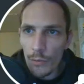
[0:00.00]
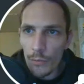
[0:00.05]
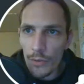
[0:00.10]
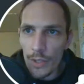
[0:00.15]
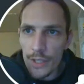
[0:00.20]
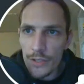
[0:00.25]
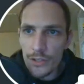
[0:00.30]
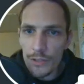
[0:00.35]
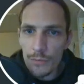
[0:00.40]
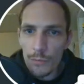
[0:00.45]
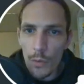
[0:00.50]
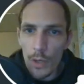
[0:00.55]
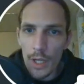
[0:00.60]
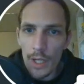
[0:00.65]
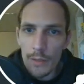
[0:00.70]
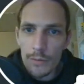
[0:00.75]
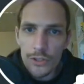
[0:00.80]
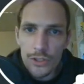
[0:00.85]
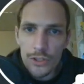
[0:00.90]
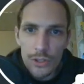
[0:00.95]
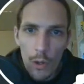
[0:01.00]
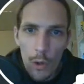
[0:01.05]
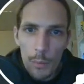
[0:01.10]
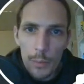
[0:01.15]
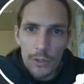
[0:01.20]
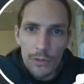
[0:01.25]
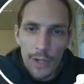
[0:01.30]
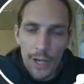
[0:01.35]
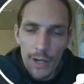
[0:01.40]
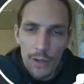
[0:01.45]
reason why I was scoping
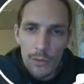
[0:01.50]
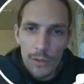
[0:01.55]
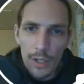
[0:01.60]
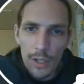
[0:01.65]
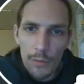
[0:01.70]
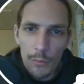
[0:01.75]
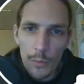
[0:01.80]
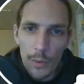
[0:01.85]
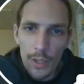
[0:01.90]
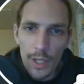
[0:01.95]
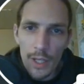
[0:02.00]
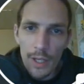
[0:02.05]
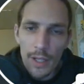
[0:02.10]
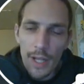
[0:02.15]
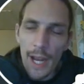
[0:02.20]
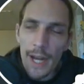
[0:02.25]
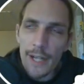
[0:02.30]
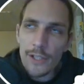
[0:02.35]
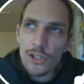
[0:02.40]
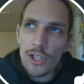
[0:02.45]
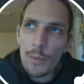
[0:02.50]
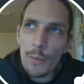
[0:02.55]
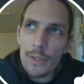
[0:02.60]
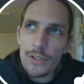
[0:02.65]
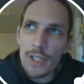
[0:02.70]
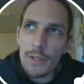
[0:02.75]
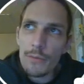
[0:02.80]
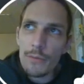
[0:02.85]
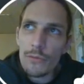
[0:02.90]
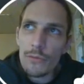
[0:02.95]
around, well, actually, I
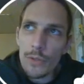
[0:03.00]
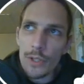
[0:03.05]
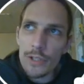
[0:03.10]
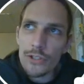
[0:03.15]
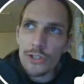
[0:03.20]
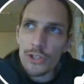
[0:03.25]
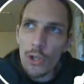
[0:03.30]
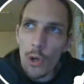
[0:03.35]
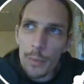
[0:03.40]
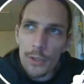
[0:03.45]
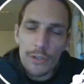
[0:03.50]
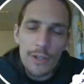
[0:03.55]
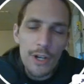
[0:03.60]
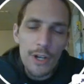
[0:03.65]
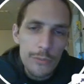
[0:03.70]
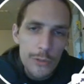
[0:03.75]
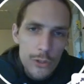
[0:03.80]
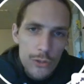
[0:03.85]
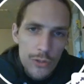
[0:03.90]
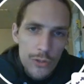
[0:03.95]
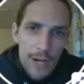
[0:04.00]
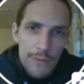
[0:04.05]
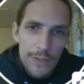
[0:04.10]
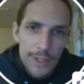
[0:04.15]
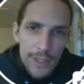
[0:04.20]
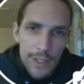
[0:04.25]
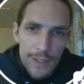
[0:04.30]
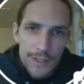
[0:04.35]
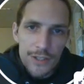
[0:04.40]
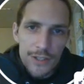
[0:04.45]
wasn't even really scoping around for
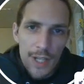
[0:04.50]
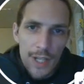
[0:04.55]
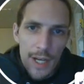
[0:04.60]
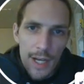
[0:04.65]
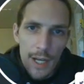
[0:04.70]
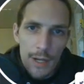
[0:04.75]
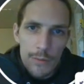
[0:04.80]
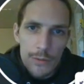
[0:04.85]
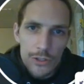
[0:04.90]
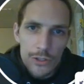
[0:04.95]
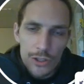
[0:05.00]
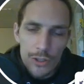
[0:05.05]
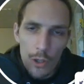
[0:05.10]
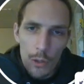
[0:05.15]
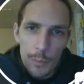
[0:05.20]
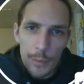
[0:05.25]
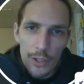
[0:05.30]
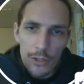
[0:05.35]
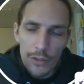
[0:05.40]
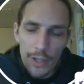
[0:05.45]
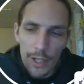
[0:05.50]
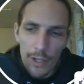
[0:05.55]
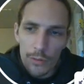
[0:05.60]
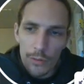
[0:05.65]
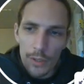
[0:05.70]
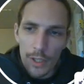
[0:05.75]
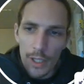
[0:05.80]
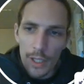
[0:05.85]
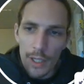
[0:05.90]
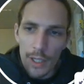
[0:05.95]
traffic. This day, I was scoping
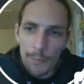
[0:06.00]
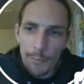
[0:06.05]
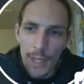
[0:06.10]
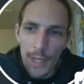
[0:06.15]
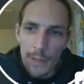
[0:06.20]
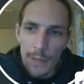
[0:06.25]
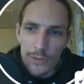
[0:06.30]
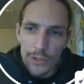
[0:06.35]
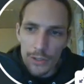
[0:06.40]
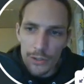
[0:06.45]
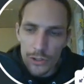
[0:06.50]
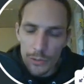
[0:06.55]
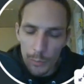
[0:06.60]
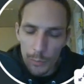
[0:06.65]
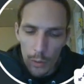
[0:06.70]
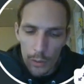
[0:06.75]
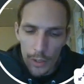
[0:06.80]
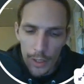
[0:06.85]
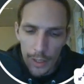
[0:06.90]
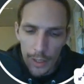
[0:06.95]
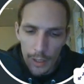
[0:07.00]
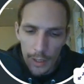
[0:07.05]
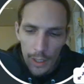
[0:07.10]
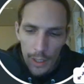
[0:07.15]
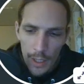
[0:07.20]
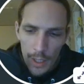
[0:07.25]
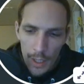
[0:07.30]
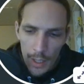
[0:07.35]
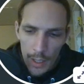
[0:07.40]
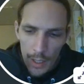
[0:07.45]
around. I was exploring.
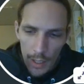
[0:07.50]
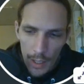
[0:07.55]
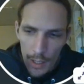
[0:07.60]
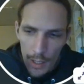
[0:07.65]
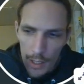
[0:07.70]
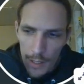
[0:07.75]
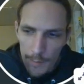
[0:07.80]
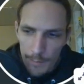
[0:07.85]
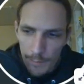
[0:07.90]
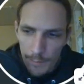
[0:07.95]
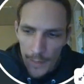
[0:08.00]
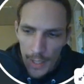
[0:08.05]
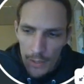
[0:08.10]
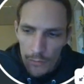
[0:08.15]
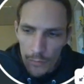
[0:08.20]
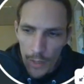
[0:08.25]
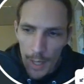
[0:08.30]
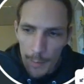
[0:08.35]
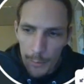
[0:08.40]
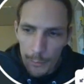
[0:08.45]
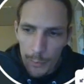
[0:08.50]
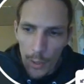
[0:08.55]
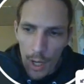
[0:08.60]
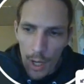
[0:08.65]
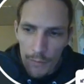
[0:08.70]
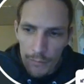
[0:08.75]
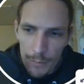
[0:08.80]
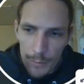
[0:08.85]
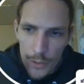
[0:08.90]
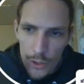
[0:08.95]
Rapid
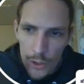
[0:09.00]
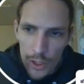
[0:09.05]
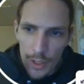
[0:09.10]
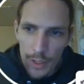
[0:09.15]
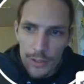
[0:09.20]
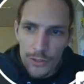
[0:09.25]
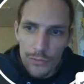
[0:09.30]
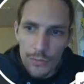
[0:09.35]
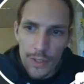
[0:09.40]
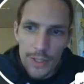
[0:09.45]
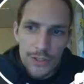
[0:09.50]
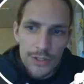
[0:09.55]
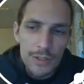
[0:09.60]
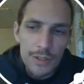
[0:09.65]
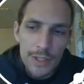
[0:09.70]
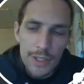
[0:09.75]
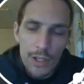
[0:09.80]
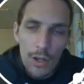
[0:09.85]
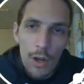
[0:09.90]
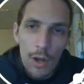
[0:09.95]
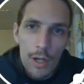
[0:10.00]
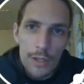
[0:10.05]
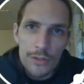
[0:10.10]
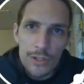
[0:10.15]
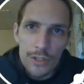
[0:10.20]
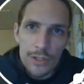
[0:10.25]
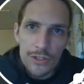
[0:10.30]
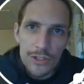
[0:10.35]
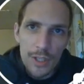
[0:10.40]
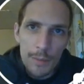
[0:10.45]
Profit Machine has recently gone
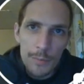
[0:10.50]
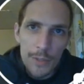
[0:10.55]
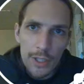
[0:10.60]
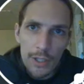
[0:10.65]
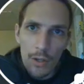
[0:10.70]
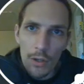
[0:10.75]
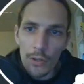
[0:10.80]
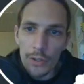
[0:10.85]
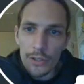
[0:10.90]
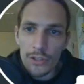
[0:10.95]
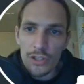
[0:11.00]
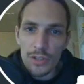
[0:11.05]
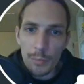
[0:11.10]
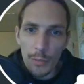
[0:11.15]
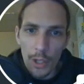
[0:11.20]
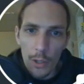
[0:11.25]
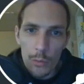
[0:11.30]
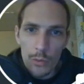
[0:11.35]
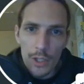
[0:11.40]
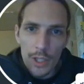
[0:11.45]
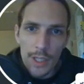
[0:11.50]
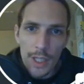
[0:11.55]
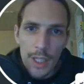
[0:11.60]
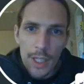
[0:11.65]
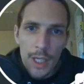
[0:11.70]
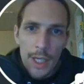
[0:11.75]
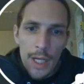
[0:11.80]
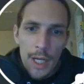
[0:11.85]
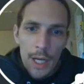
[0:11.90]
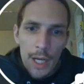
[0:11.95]
to something called Explodely,
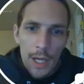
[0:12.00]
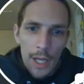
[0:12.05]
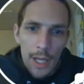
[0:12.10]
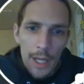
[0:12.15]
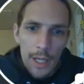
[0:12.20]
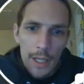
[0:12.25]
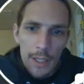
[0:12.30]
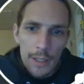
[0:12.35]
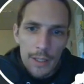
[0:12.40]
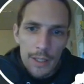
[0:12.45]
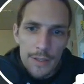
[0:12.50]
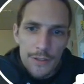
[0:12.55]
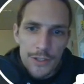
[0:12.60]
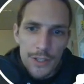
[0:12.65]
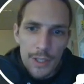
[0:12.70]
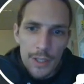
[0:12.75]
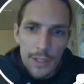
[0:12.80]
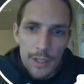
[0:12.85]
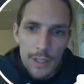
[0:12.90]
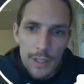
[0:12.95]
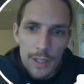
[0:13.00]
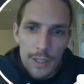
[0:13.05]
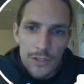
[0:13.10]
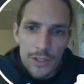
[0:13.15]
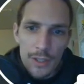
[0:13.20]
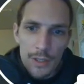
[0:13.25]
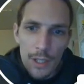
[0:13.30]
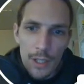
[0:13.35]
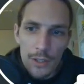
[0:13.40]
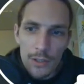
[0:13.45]
and it's
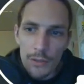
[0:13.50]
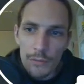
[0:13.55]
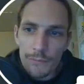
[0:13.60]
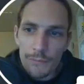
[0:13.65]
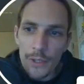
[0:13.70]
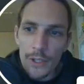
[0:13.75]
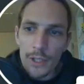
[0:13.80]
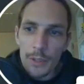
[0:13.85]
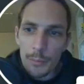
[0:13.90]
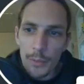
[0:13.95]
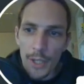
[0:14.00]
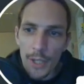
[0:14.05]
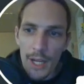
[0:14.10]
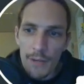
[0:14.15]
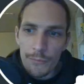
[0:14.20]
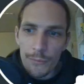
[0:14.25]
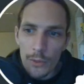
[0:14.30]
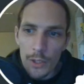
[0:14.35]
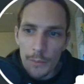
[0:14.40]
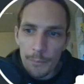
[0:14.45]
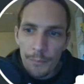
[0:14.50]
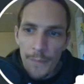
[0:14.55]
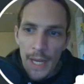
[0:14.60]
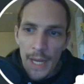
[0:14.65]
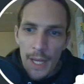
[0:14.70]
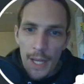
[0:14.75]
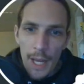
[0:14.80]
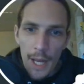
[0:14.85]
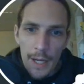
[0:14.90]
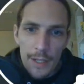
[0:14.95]
another affiliate platform.
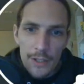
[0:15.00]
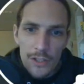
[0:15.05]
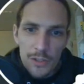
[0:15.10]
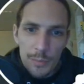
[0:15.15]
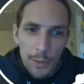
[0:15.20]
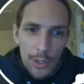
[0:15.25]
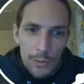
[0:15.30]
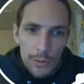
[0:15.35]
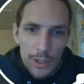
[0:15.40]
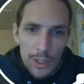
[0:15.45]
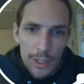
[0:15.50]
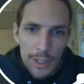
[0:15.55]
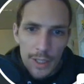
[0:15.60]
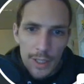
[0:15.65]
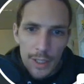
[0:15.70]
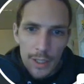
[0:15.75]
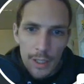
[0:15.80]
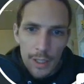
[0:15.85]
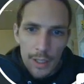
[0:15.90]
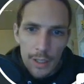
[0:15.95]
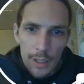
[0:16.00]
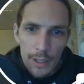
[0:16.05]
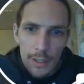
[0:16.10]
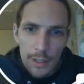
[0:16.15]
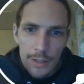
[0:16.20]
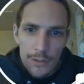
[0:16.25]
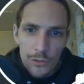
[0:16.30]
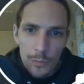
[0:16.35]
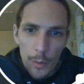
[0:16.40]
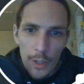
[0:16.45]
And Explodely
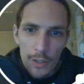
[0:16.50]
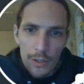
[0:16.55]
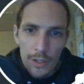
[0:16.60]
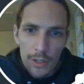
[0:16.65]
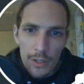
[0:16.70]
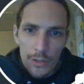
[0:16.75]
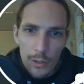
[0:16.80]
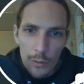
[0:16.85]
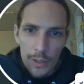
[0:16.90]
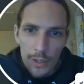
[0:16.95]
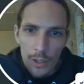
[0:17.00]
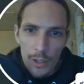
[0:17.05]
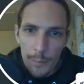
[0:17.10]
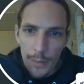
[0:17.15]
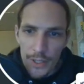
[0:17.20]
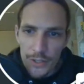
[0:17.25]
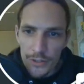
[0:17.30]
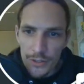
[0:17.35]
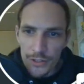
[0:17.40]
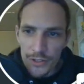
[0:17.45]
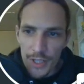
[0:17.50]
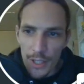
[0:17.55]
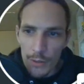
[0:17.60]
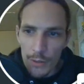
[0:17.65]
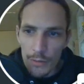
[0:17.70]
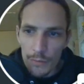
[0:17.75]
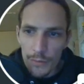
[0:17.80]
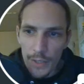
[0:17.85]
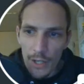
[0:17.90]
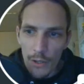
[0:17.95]
is where they're doing their business out
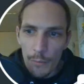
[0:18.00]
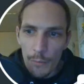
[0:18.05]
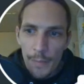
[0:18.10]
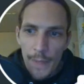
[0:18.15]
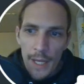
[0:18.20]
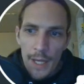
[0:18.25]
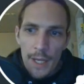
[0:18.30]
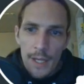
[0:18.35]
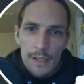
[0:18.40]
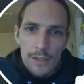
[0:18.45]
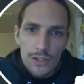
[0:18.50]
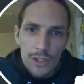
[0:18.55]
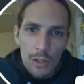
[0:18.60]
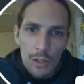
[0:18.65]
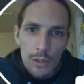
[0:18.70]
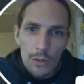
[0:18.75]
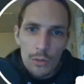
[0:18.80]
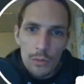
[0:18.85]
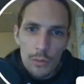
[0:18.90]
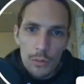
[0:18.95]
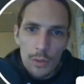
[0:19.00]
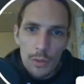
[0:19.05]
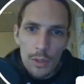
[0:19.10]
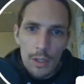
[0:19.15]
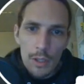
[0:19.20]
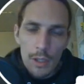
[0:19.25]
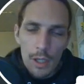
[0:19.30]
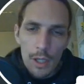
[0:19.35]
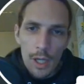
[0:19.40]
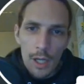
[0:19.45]
of now. So
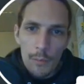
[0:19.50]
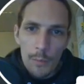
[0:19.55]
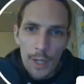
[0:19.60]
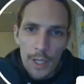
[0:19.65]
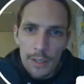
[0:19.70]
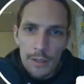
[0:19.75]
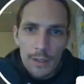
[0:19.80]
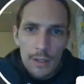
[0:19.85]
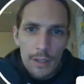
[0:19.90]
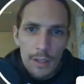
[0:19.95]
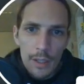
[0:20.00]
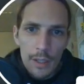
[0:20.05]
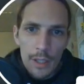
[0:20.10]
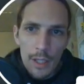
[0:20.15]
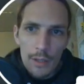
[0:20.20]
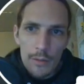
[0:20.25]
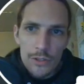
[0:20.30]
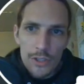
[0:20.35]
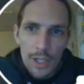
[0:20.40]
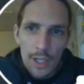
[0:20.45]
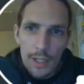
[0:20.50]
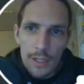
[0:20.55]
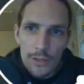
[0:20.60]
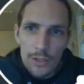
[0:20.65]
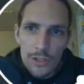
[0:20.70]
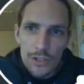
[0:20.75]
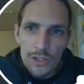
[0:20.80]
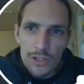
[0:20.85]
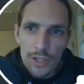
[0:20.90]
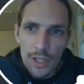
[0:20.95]
I went and I was kind of
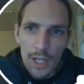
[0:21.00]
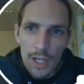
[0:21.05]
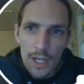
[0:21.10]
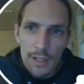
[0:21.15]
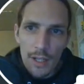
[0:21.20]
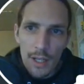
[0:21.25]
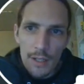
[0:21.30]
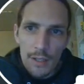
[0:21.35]
just I